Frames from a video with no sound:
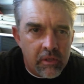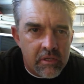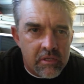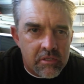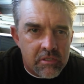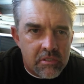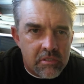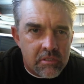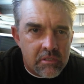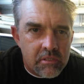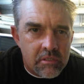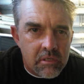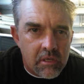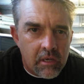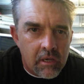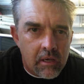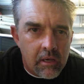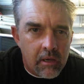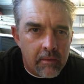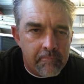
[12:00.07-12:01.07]
is
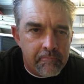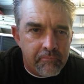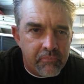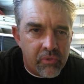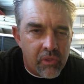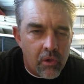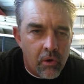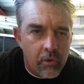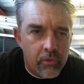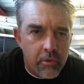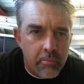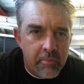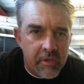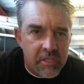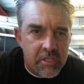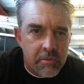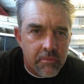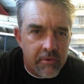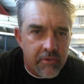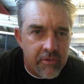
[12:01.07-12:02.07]
on the
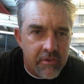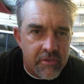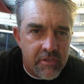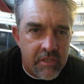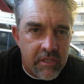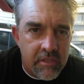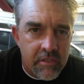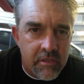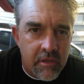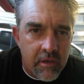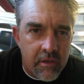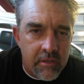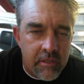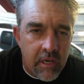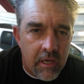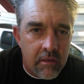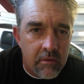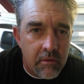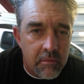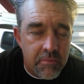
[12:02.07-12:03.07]
bitumen, the
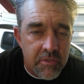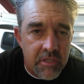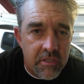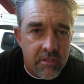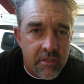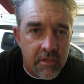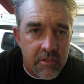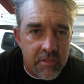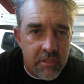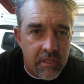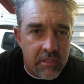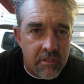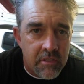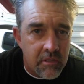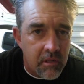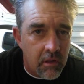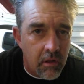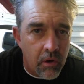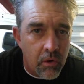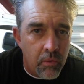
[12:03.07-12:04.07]
Dunlop 606
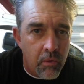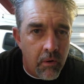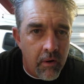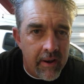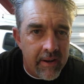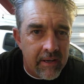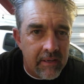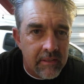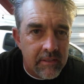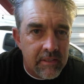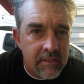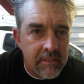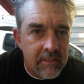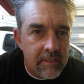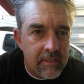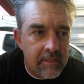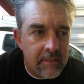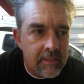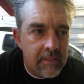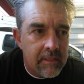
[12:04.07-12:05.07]
is a lot quieter.
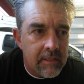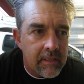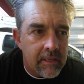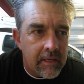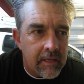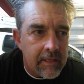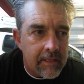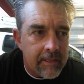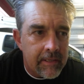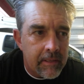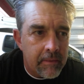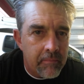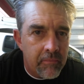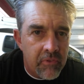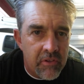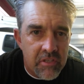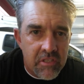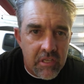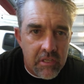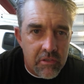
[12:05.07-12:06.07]

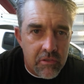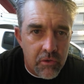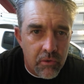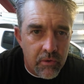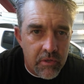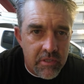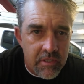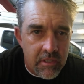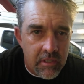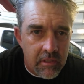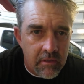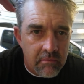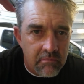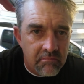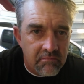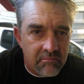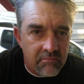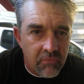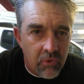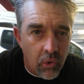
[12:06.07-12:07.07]
This thing's noisy
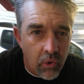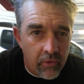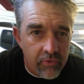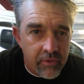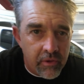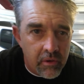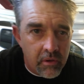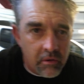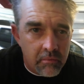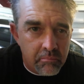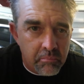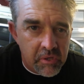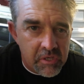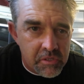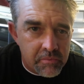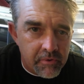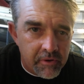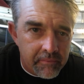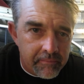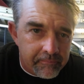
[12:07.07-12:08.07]
on the
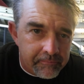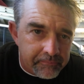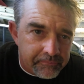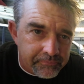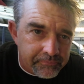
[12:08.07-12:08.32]
bitumen.